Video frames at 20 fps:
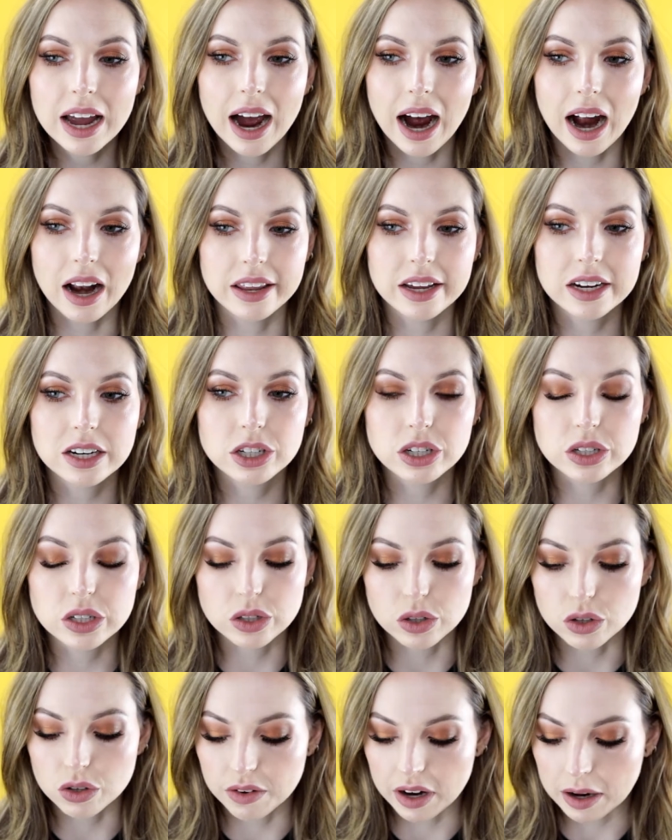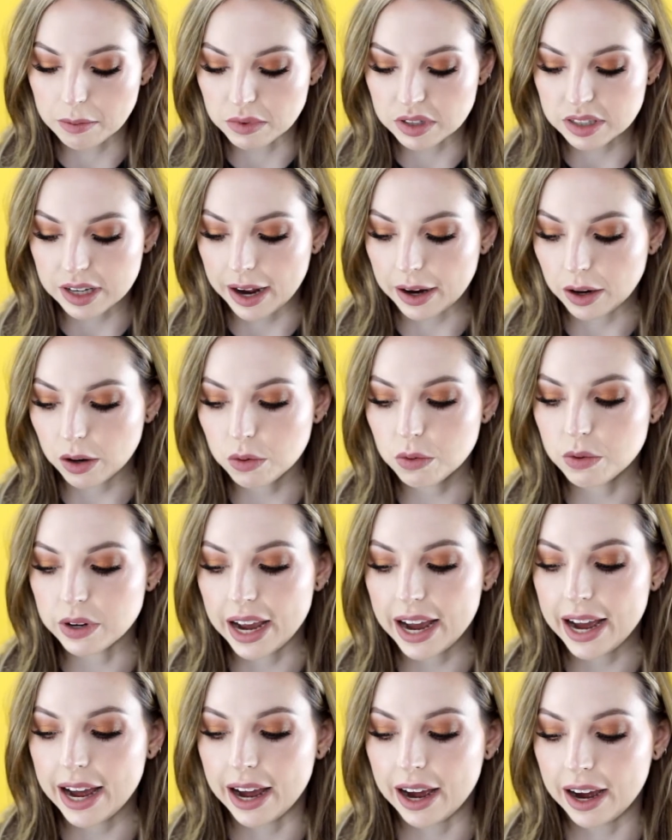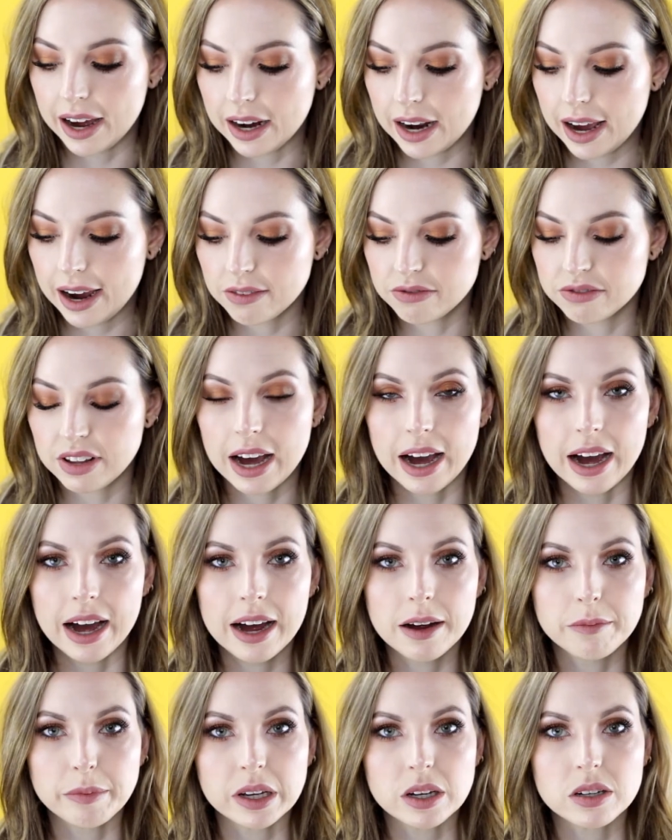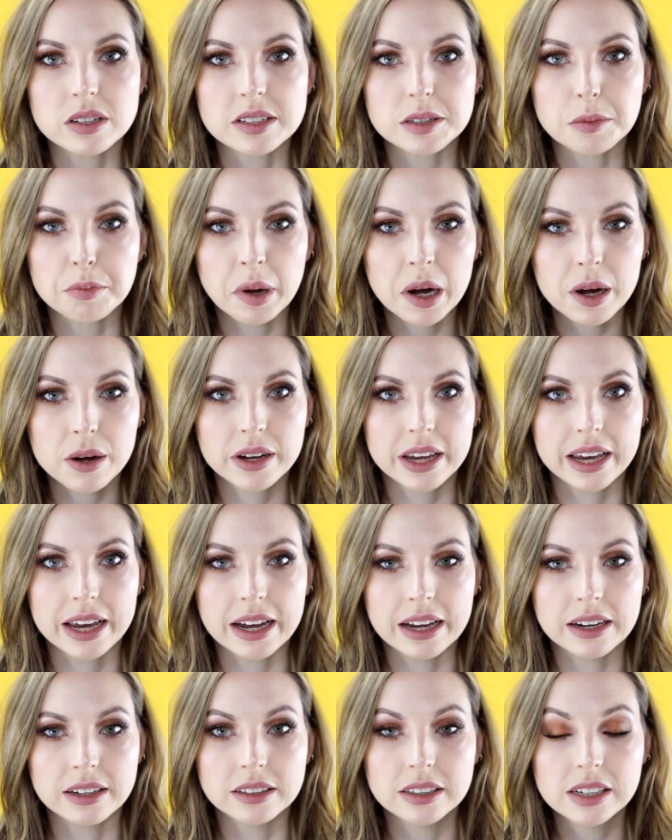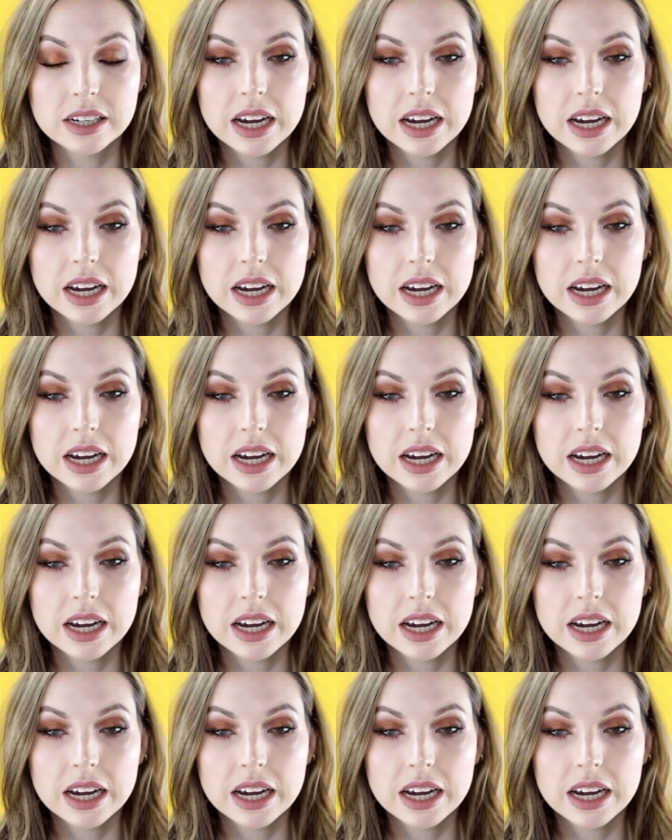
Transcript: I think I just saw it and was like, oh yeah, I'll have that because it's a bargain.